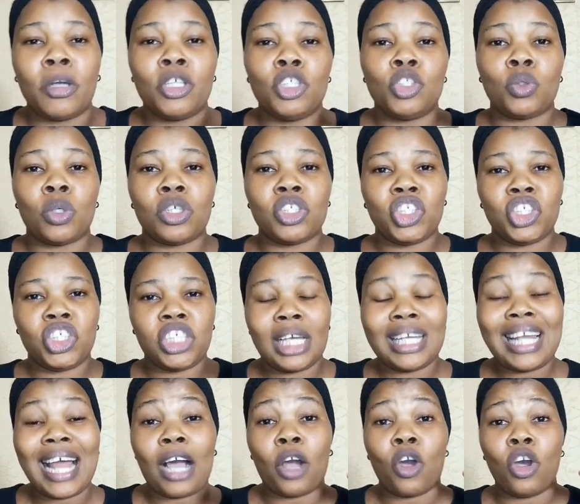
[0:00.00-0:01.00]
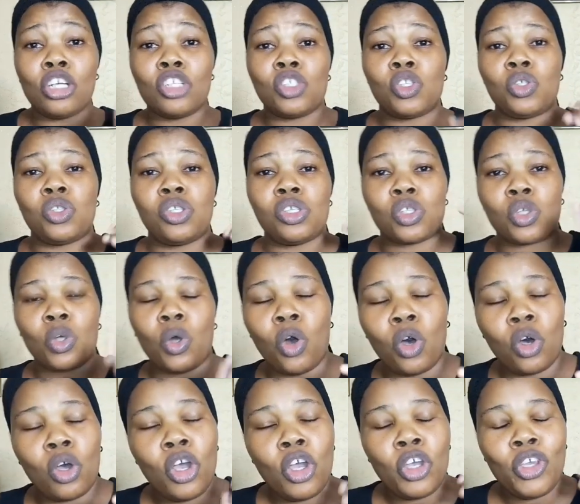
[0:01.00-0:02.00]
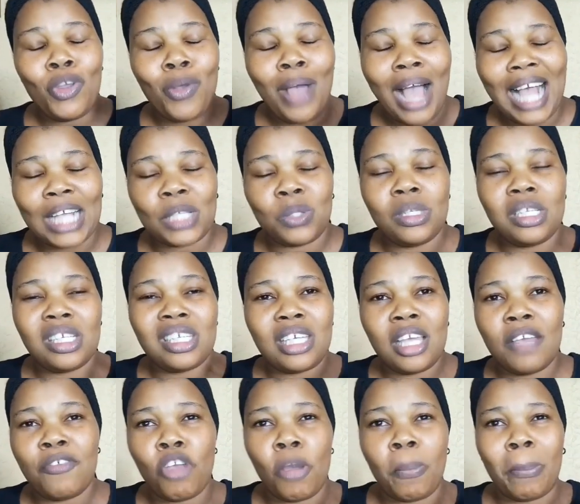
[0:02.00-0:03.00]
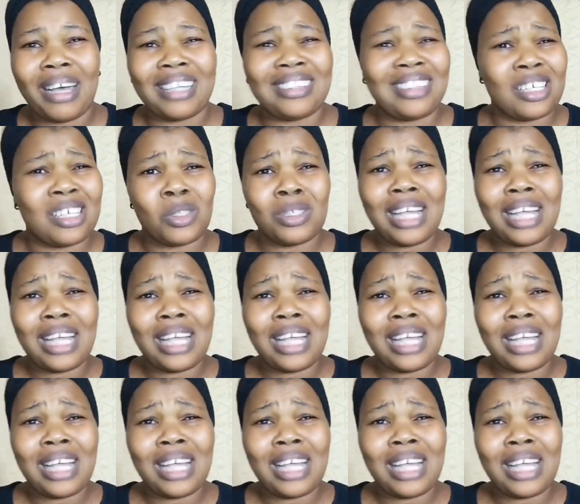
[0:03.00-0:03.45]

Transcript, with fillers: but it was shared according to the score you actually gave your partner.